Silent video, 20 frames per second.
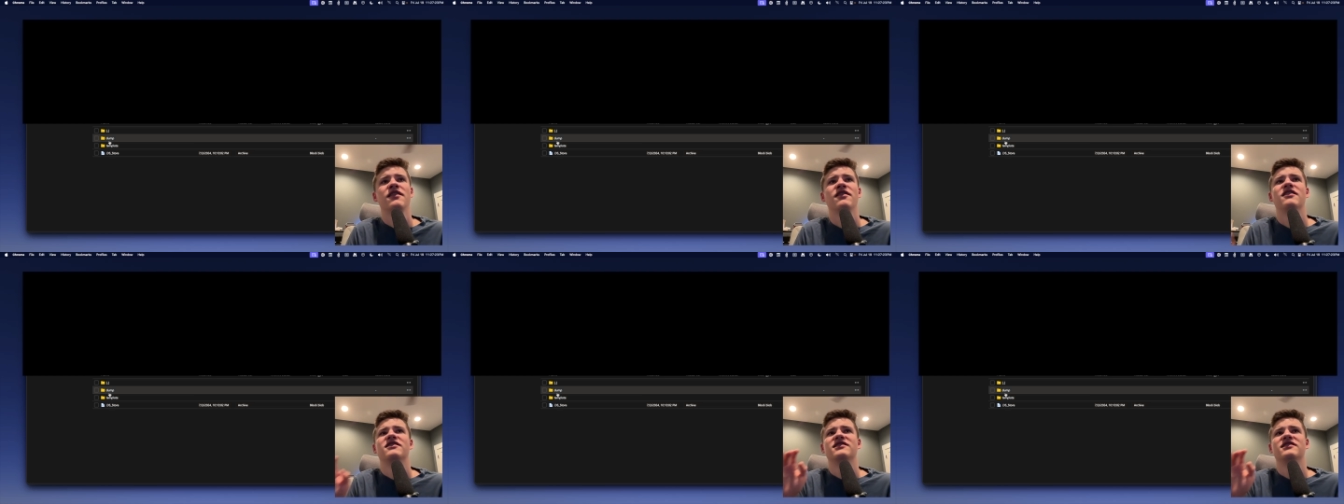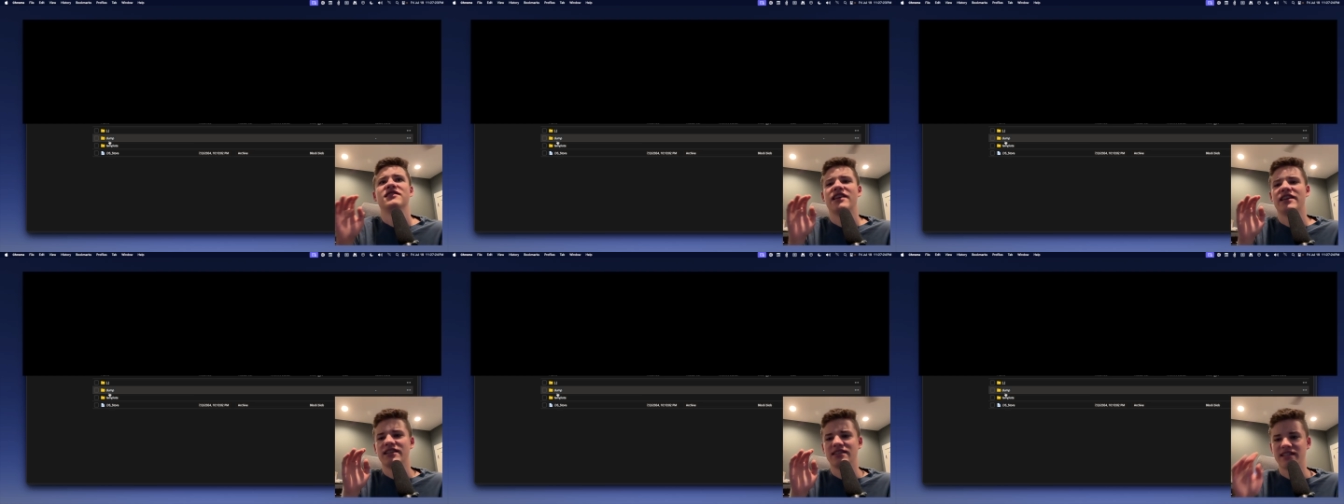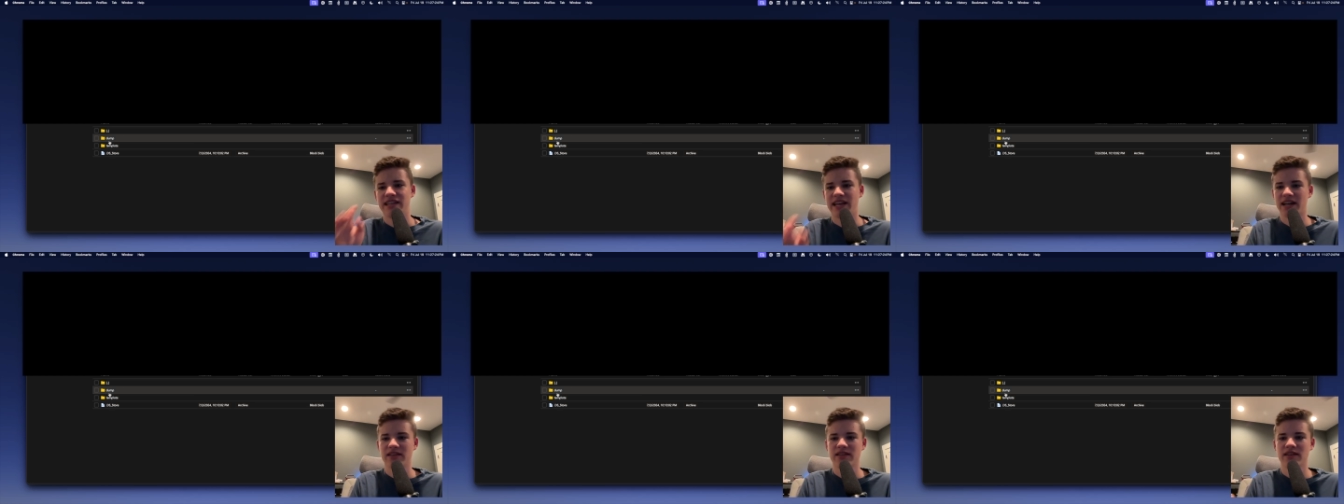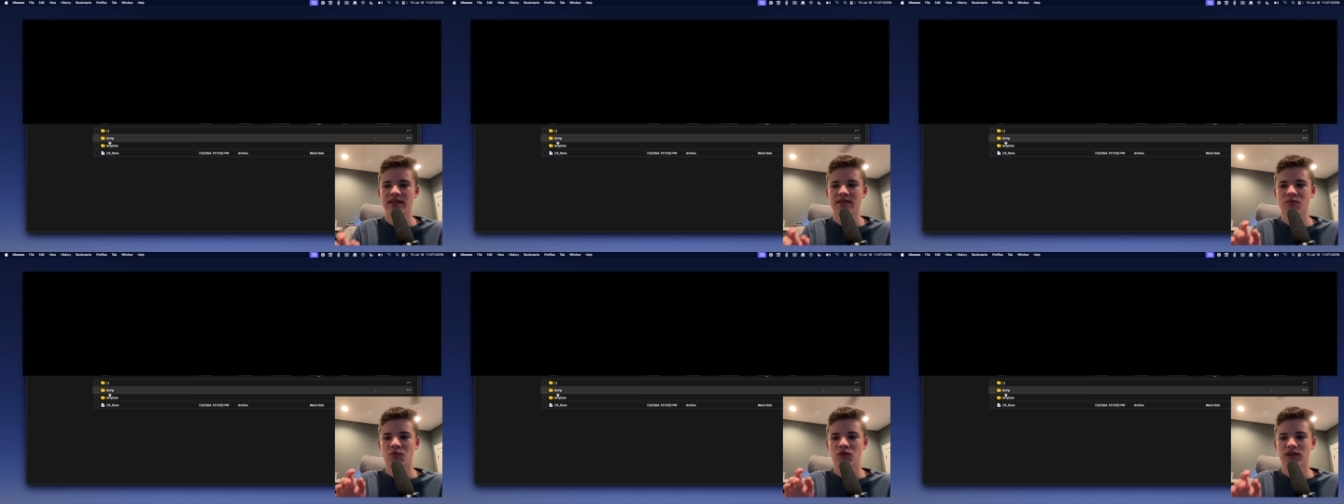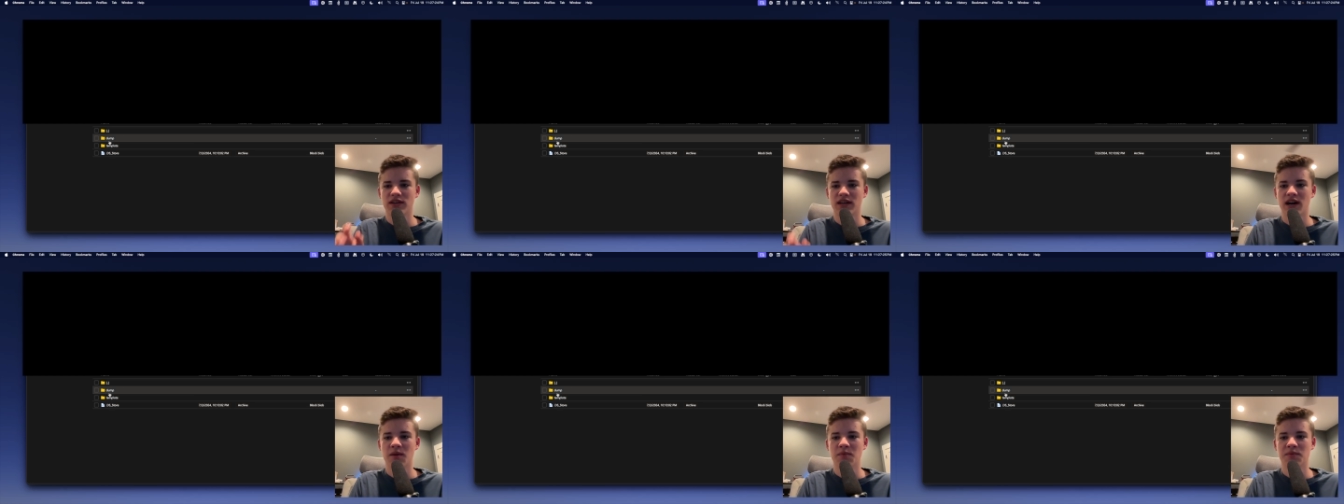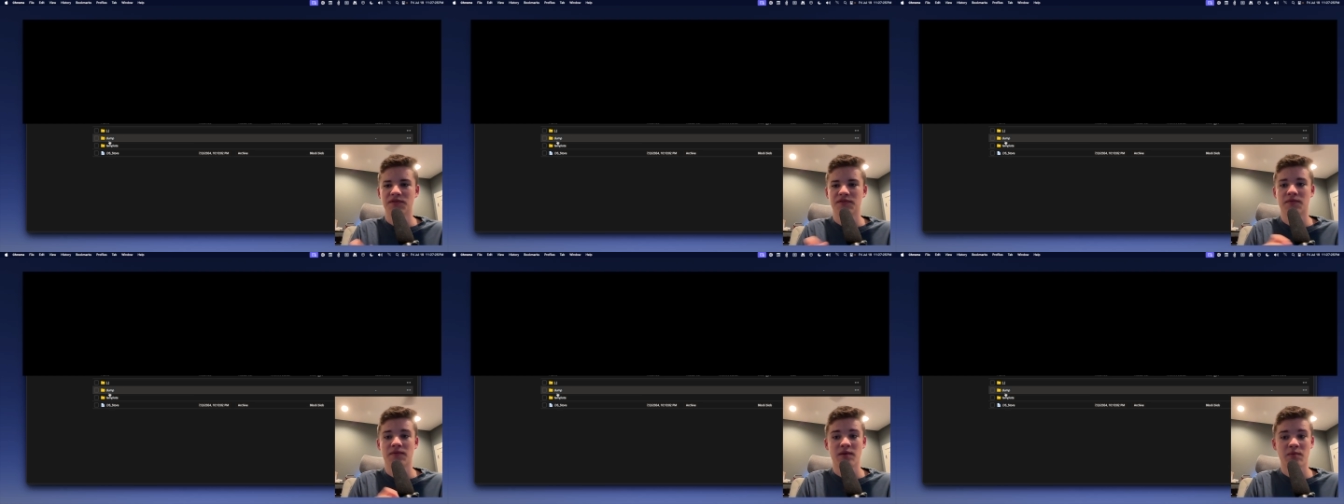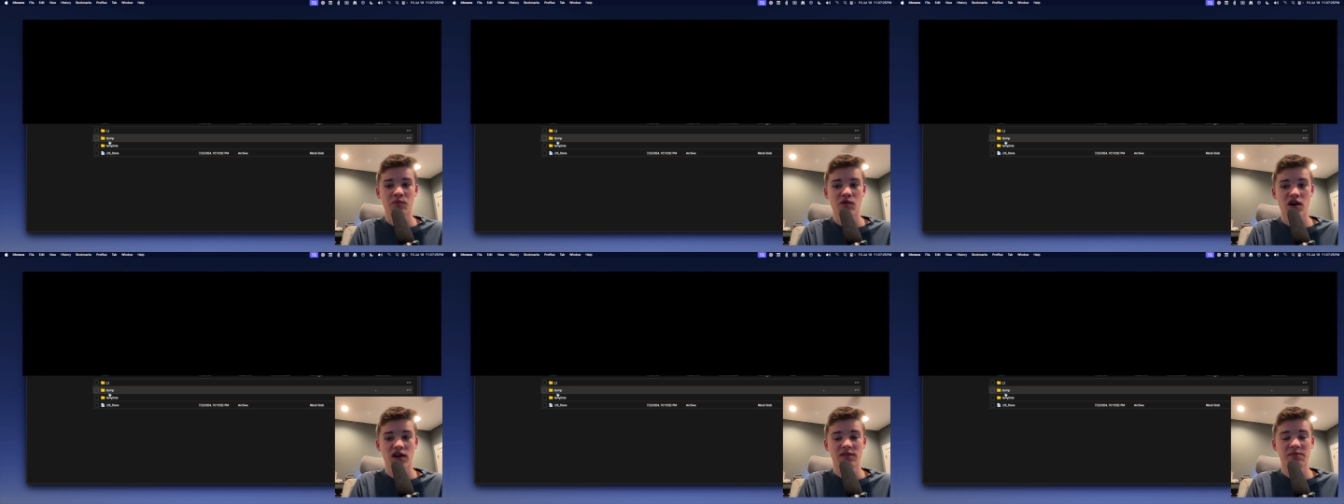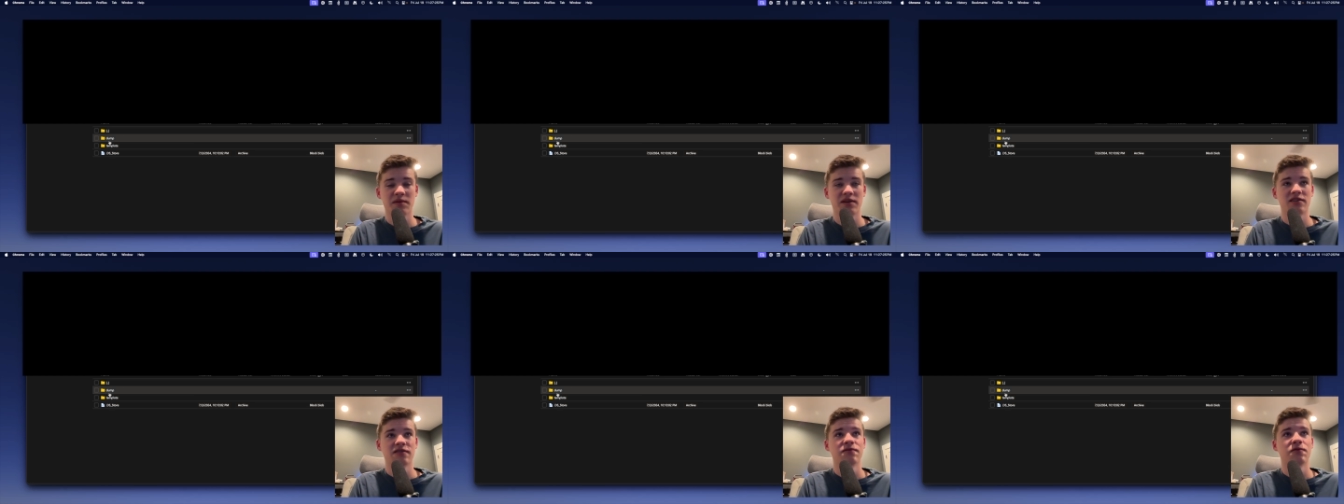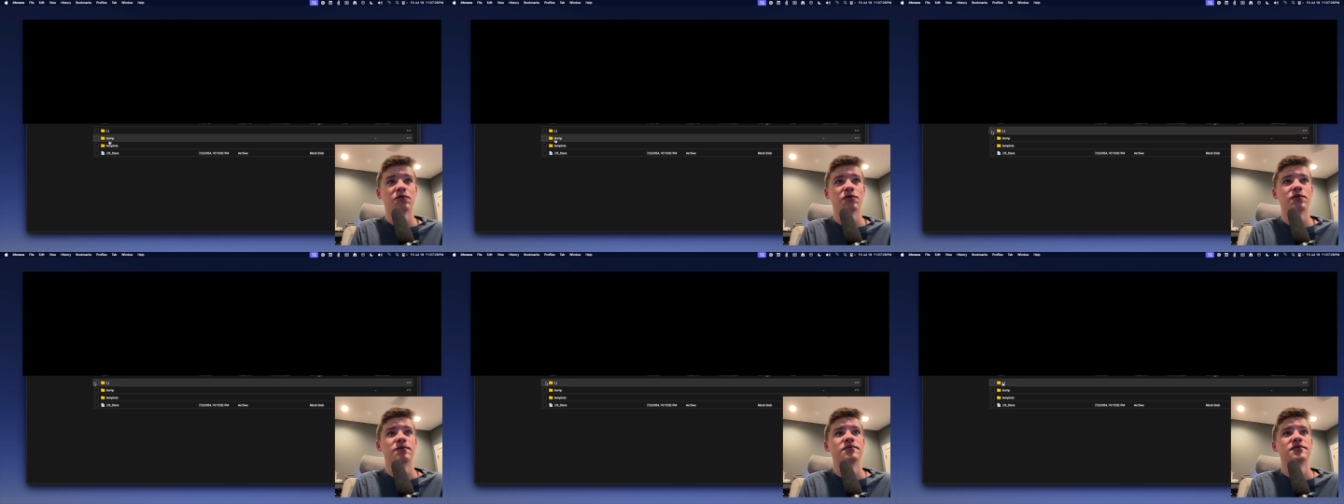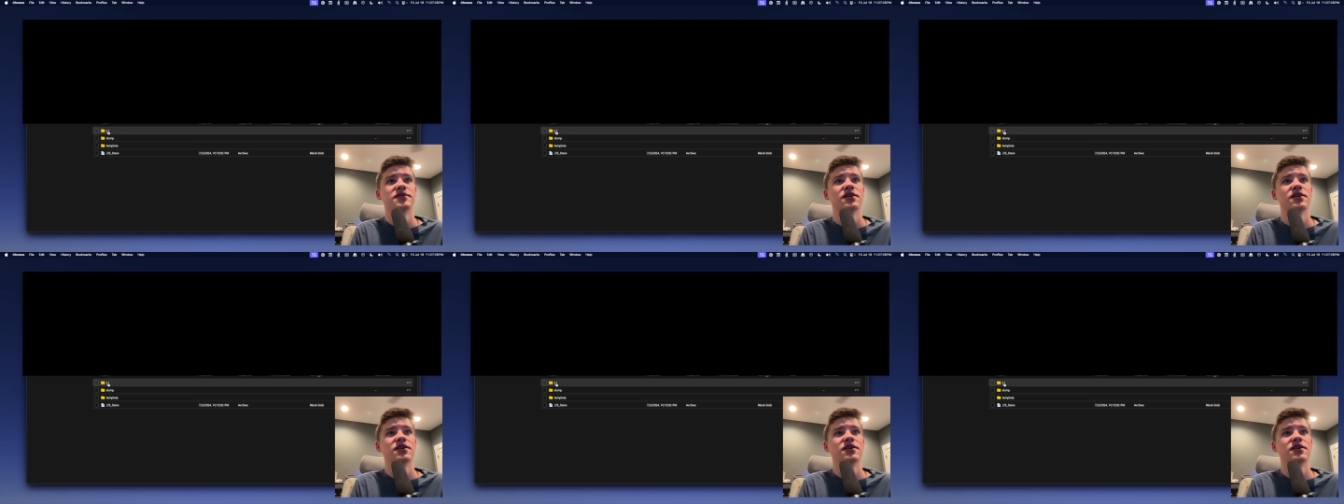This is exactly what comes from the Proxmox folder.